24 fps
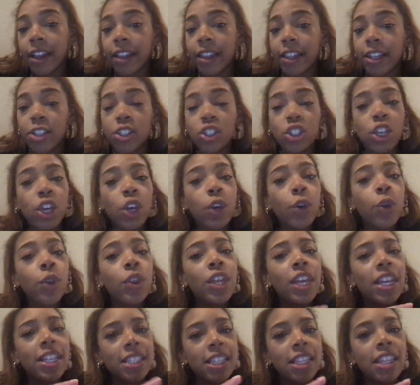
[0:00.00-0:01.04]
There's two
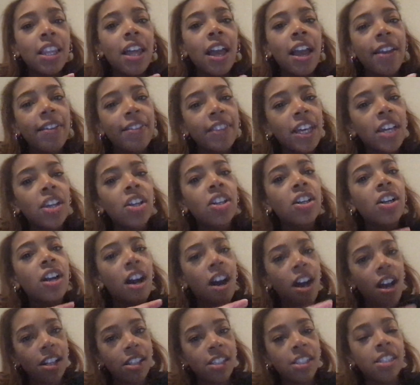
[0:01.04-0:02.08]
things in life that are
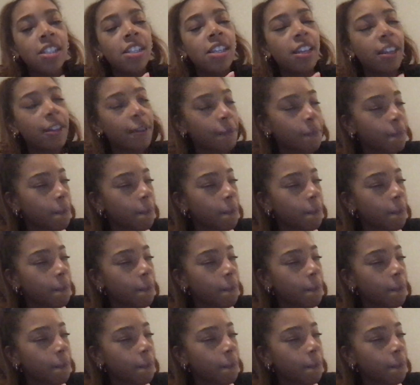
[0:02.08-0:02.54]
constant.